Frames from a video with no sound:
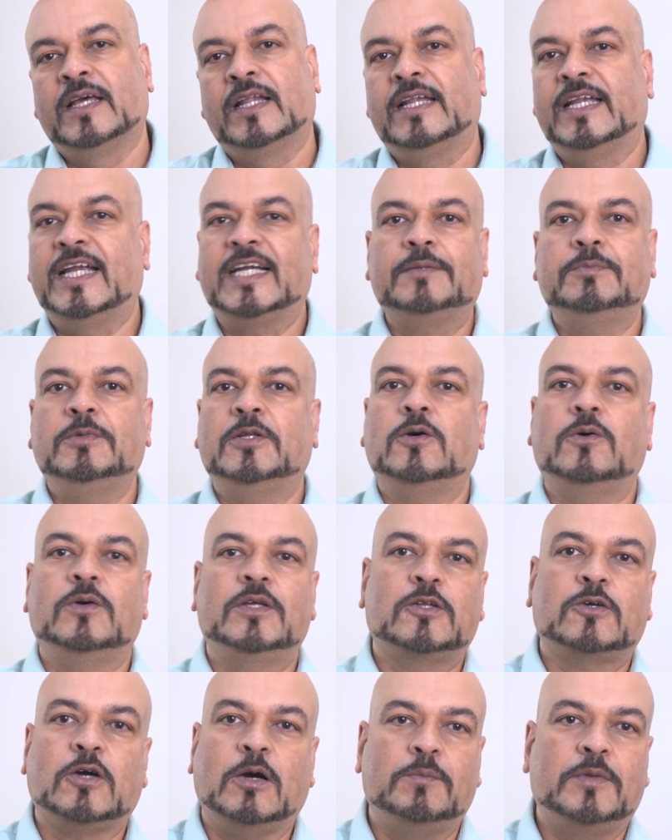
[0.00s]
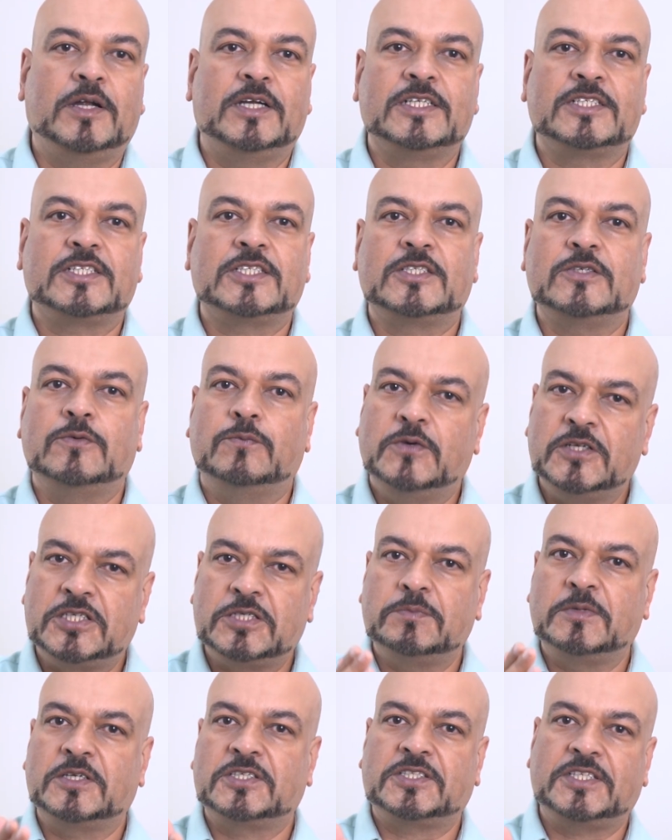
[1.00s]
Let me know in comments which
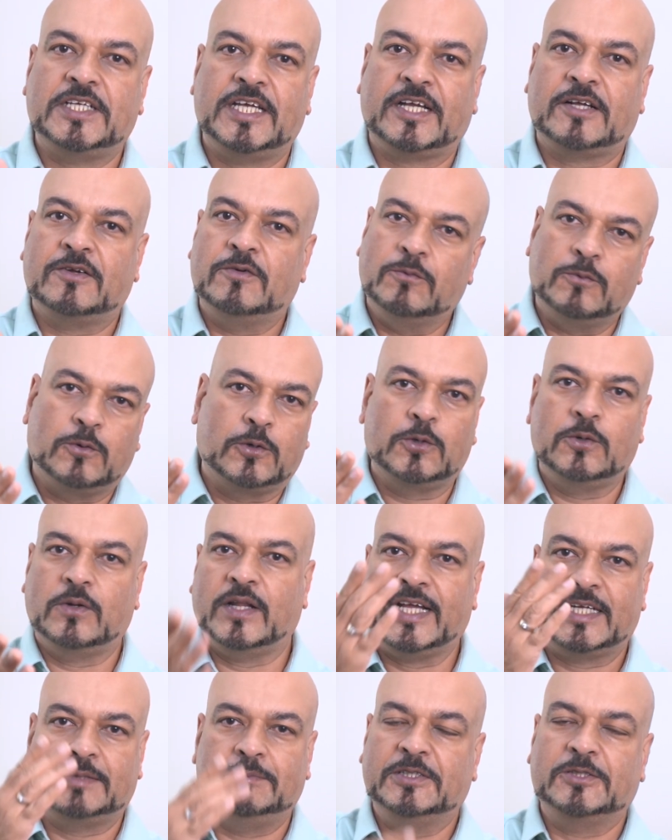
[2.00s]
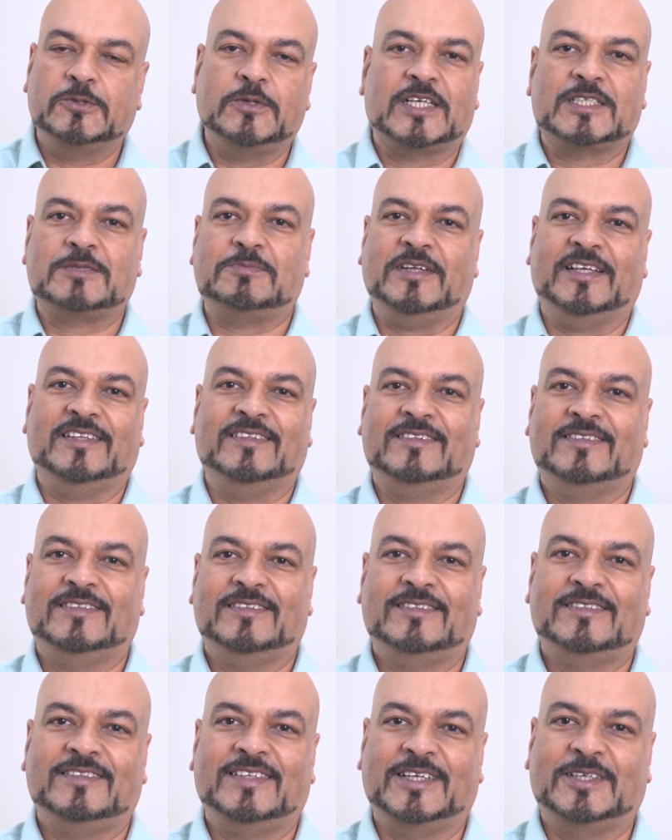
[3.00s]
mistake would you like me to explain.
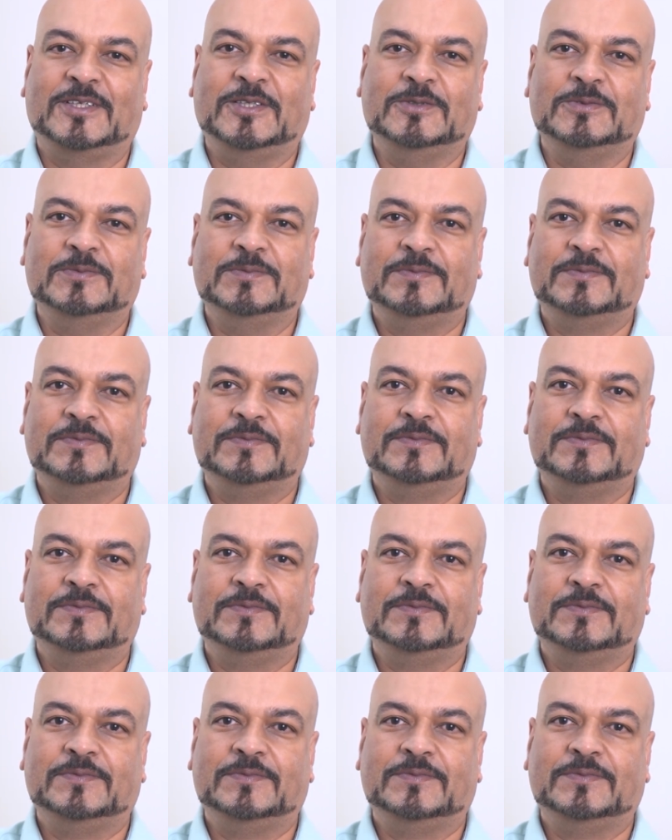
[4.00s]
Thank you.